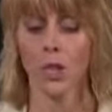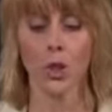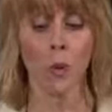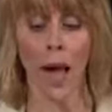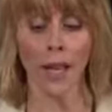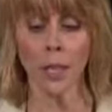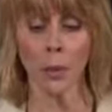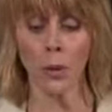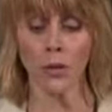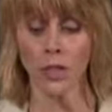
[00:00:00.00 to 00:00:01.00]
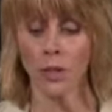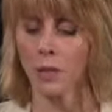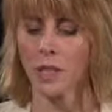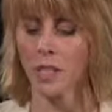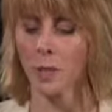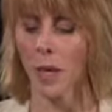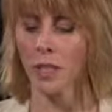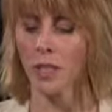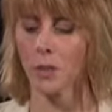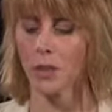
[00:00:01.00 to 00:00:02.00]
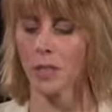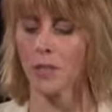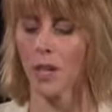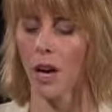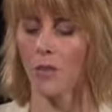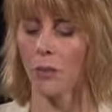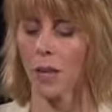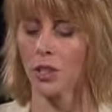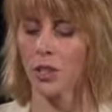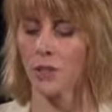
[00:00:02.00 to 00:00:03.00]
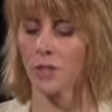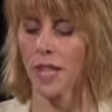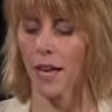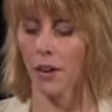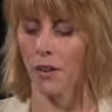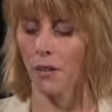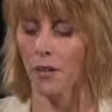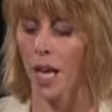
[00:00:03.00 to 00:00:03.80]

to any person who is expected to receive a confirmation of sale